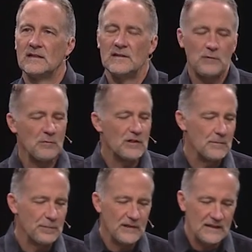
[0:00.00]
And if we were
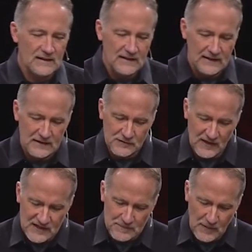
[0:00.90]
completely
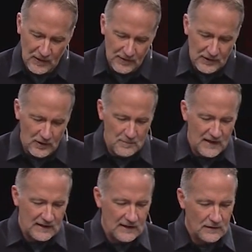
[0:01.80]
transparent, there are
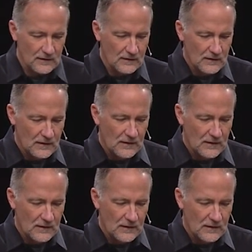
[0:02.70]
many